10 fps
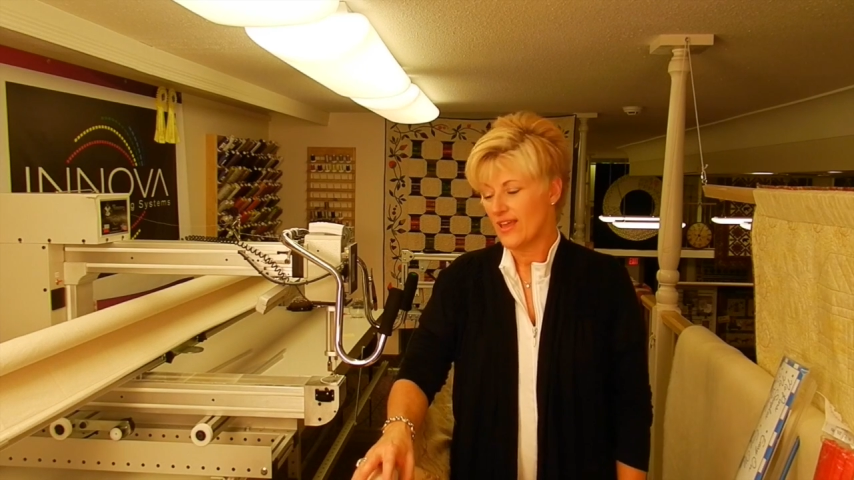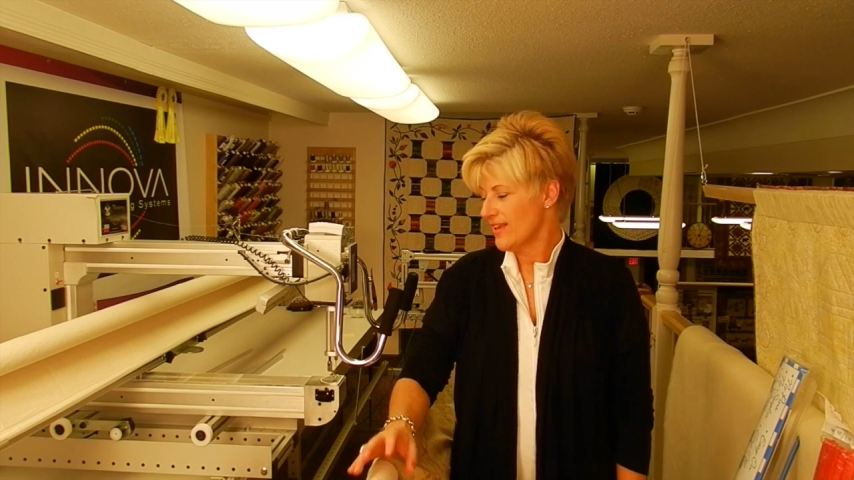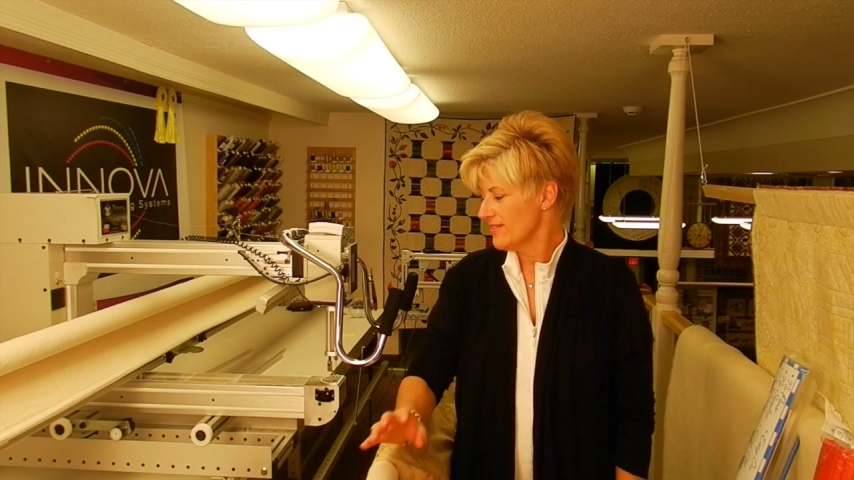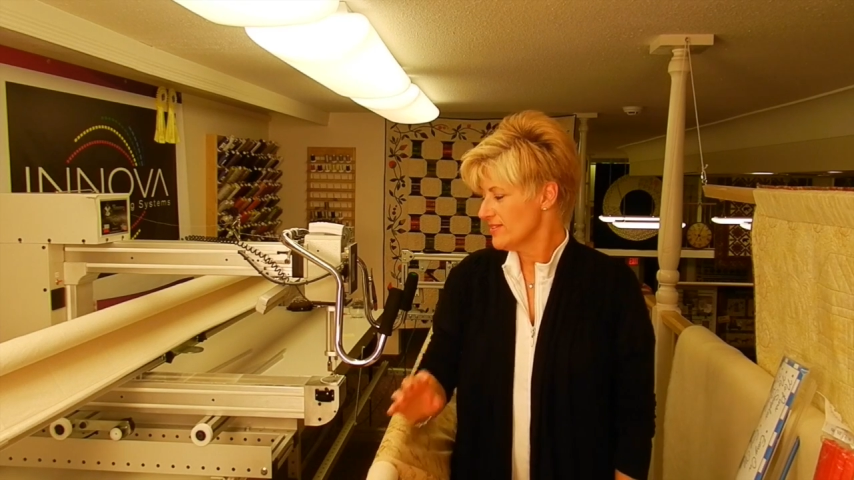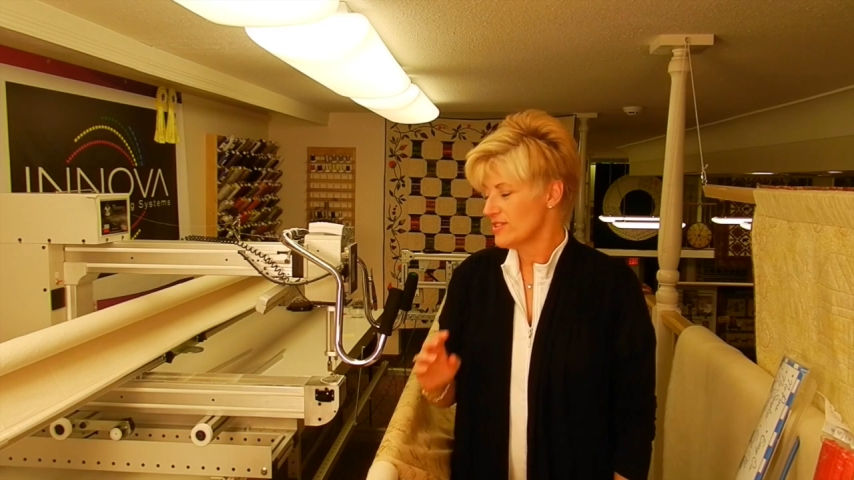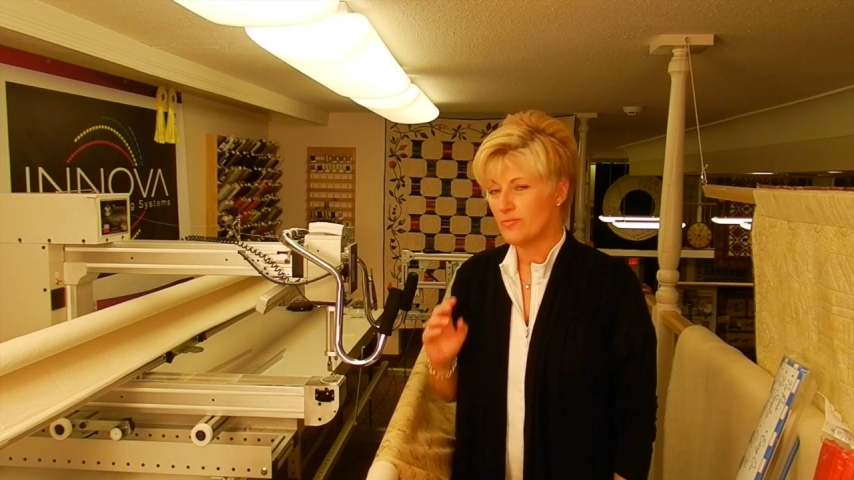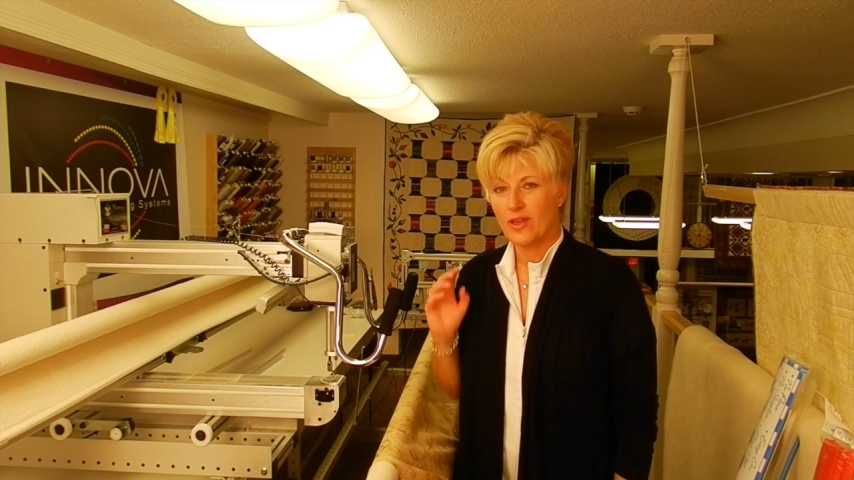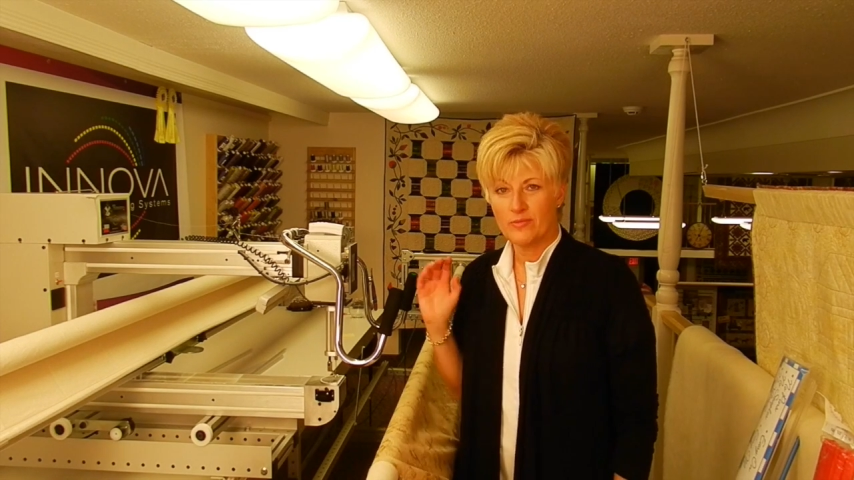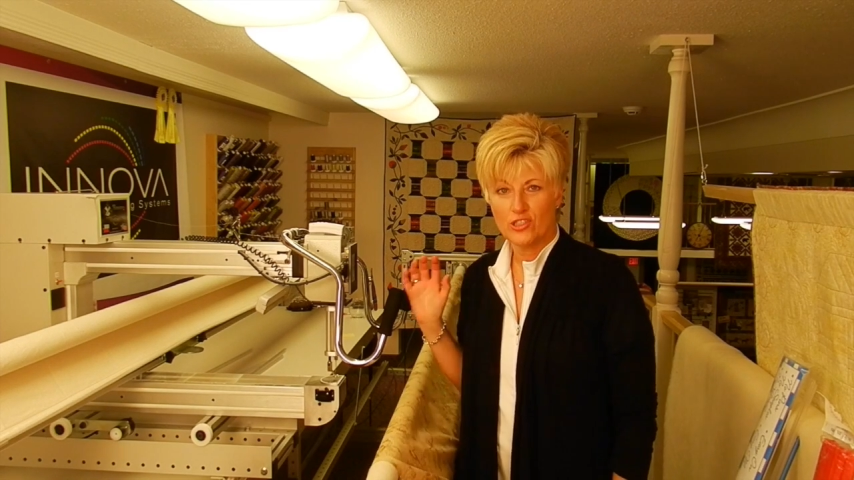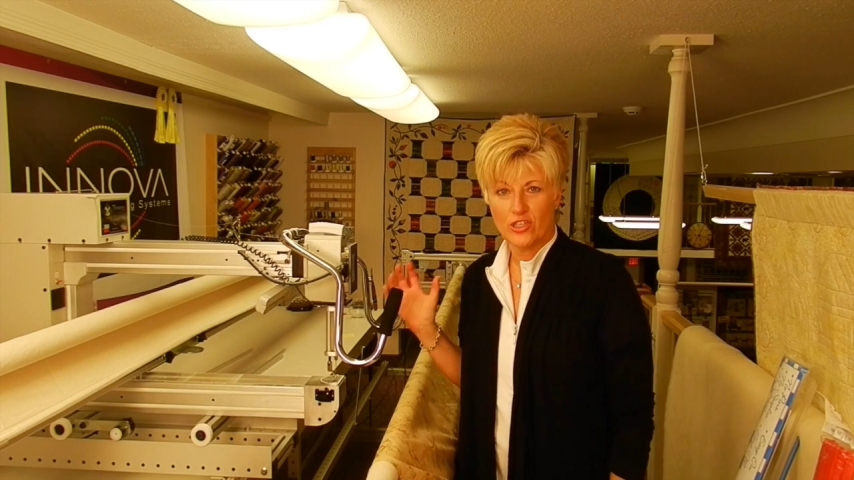and this is
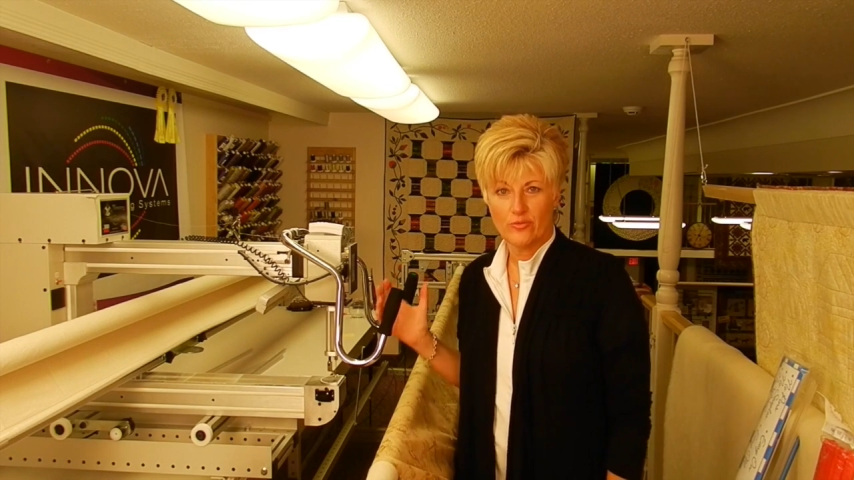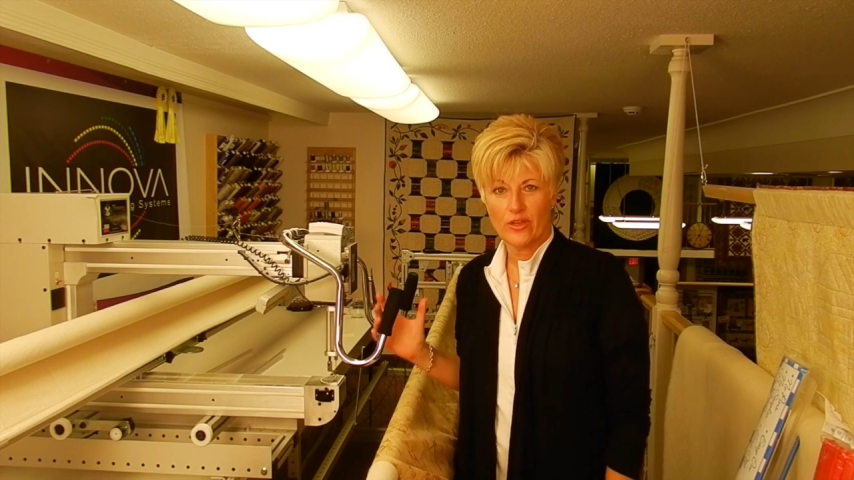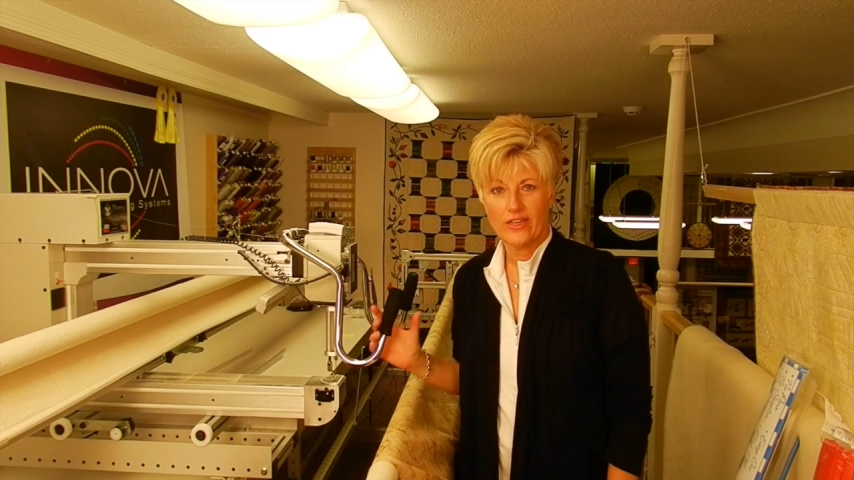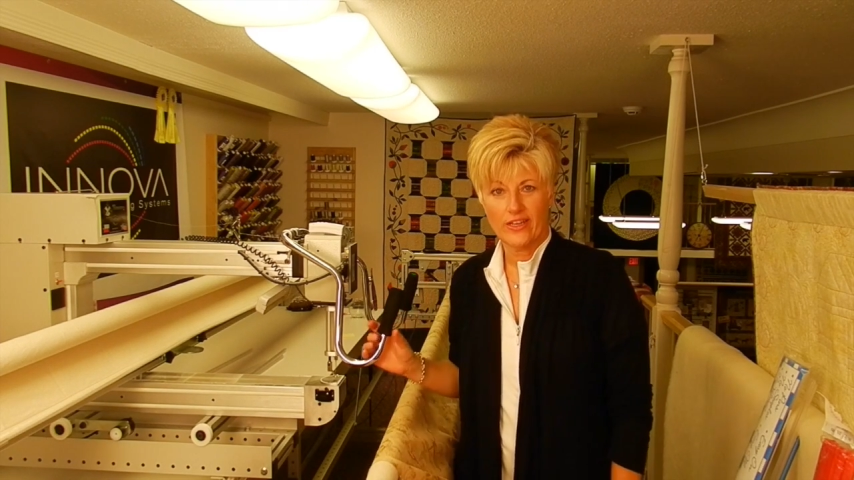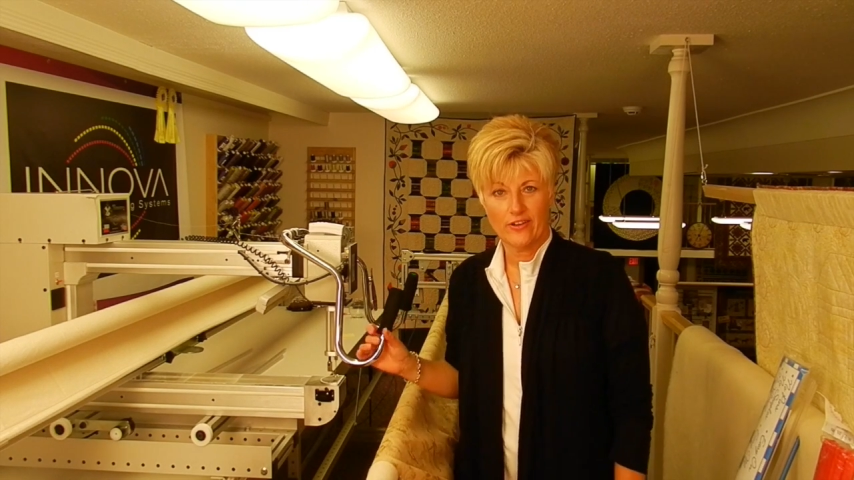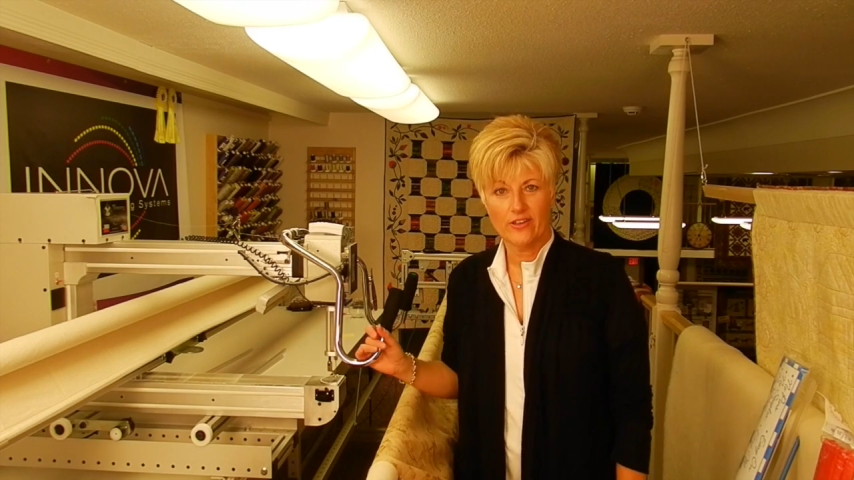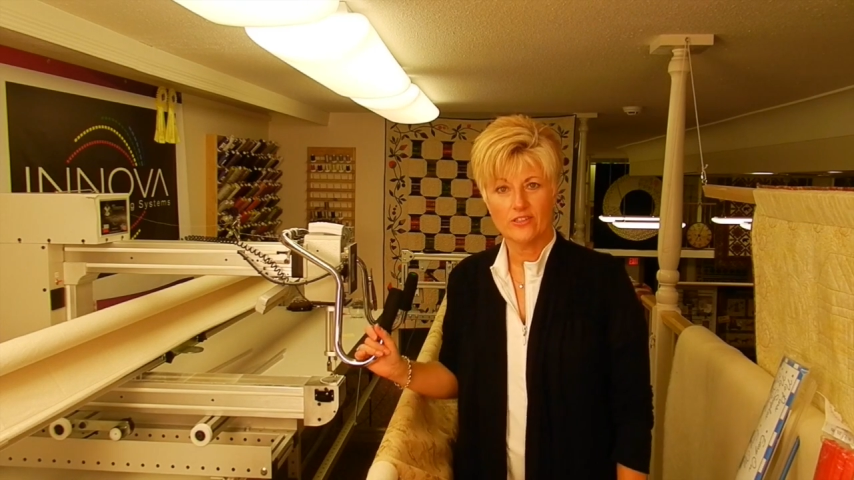my machine right here.